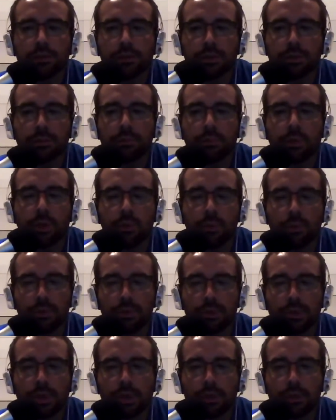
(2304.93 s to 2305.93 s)
you're
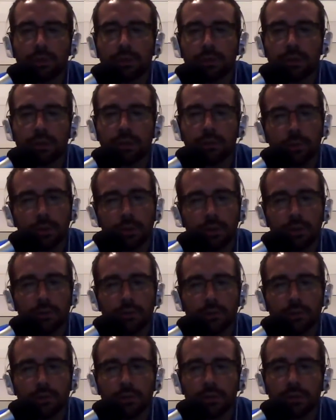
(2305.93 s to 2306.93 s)
almost guaranteed to be
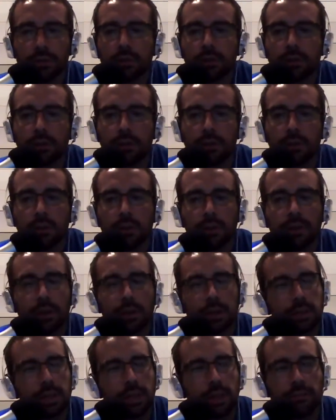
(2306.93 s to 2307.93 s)
different than and
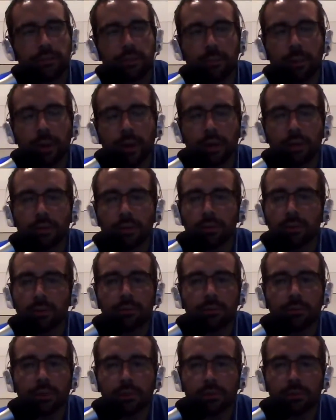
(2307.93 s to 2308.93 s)
that's half the battle.
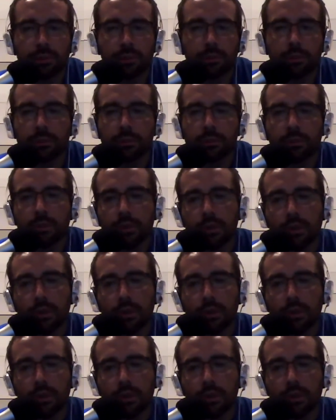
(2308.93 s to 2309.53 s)
Most people.